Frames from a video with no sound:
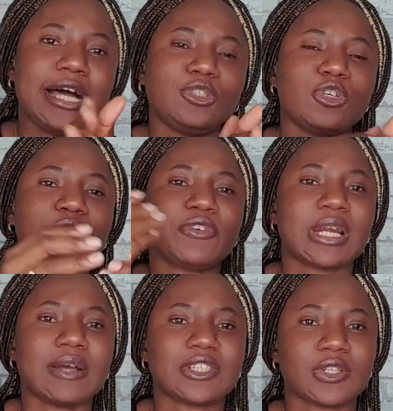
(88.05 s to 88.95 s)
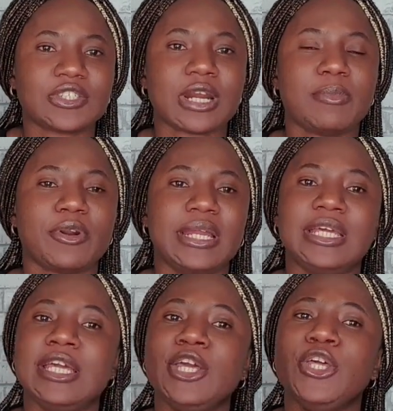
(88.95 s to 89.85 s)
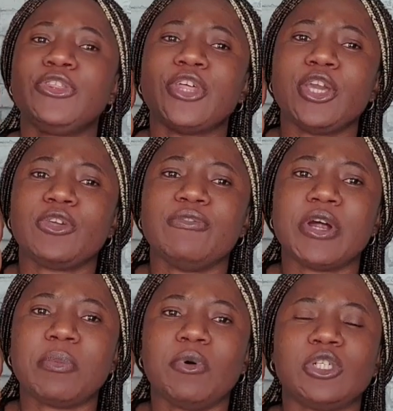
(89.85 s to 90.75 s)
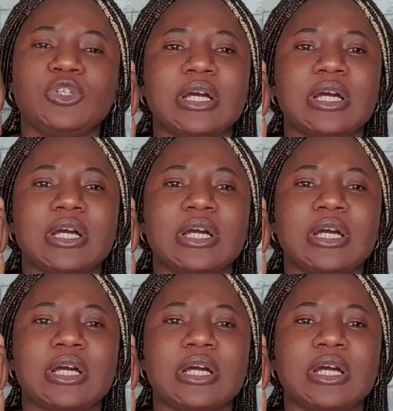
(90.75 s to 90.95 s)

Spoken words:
And those of you that are subscribed already, thank you very much.